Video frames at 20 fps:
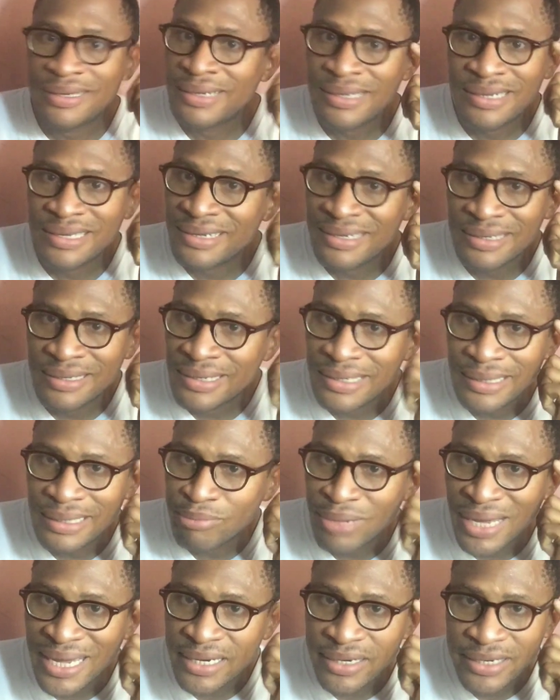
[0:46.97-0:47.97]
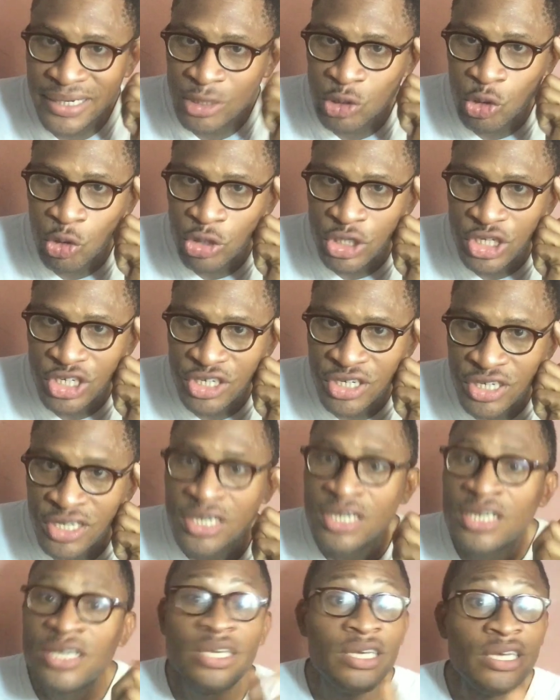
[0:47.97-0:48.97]
If head they touch,
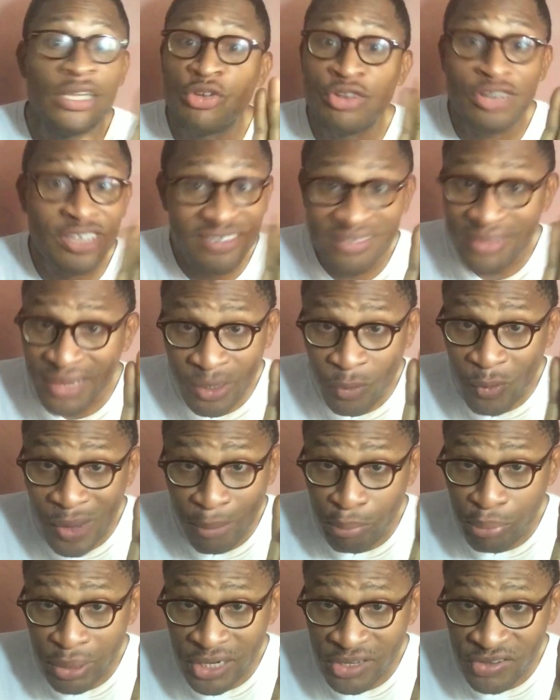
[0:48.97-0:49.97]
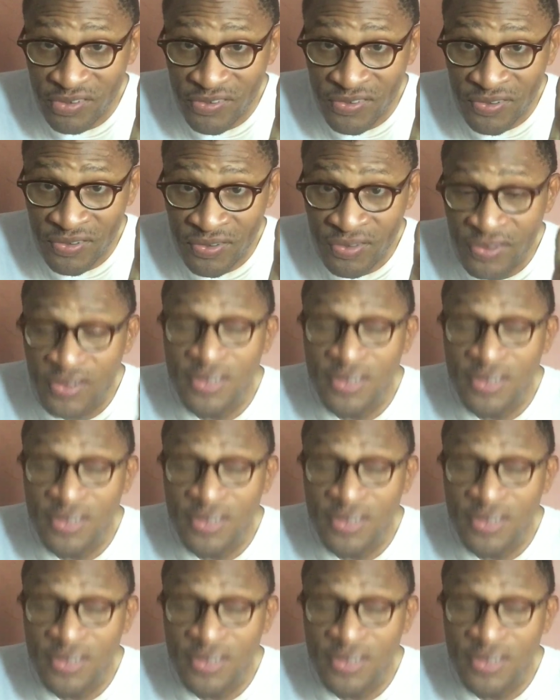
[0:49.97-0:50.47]
you know they stay one place.